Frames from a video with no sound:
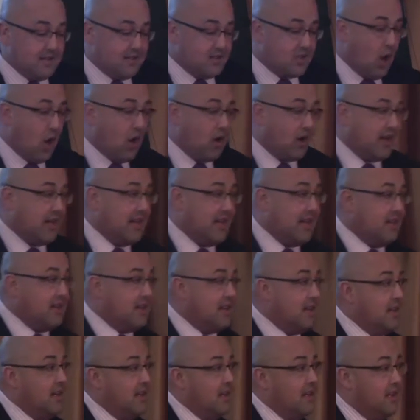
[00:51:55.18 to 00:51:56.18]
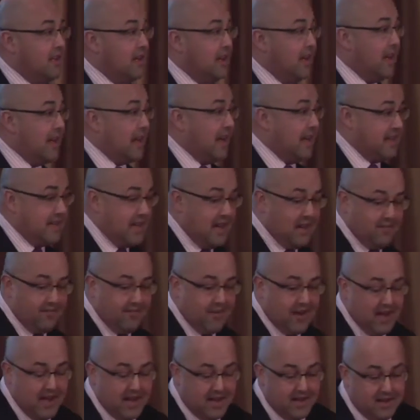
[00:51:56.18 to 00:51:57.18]
targeted and
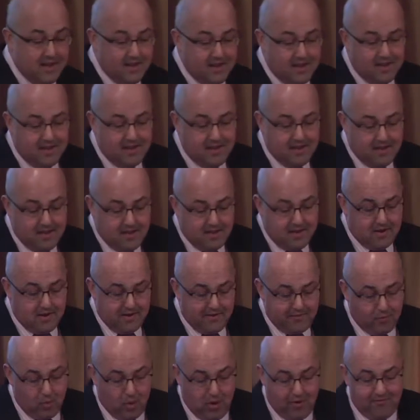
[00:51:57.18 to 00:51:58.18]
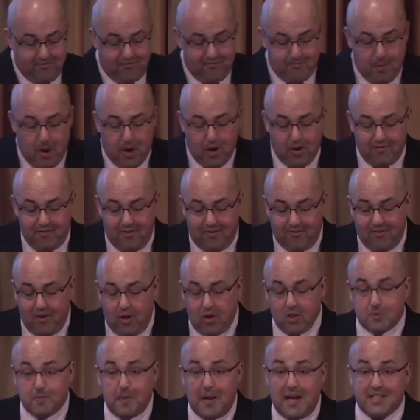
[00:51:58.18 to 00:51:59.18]
identified, if we're a part of a
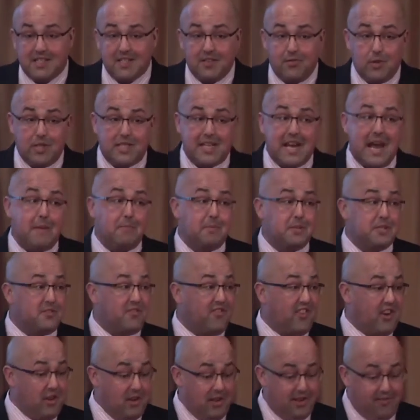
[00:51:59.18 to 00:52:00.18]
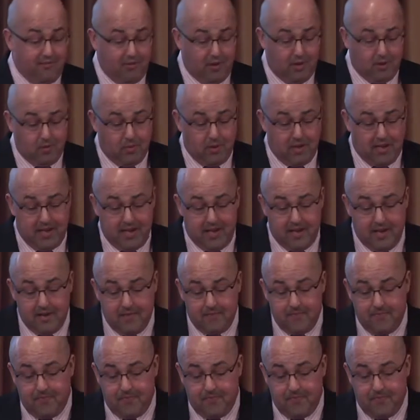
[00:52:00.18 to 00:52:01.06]
false positive, which happens fairly frequently.